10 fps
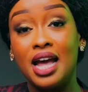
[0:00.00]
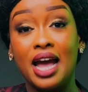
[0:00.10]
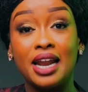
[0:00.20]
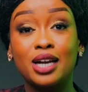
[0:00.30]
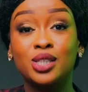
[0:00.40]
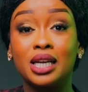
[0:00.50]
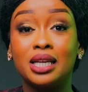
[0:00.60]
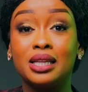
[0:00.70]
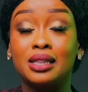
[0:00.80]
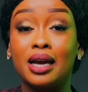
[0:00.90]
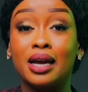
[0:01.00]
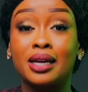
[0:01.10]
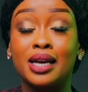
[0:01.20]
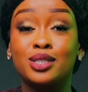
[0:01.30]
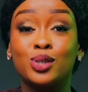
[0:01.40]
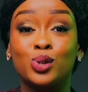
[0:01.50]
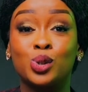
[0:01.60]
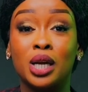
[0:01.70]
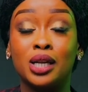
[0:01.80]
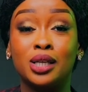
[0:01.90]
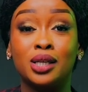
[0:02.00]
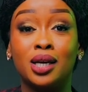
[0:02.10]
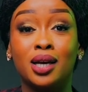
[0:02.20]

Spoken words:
And actually, the case is usually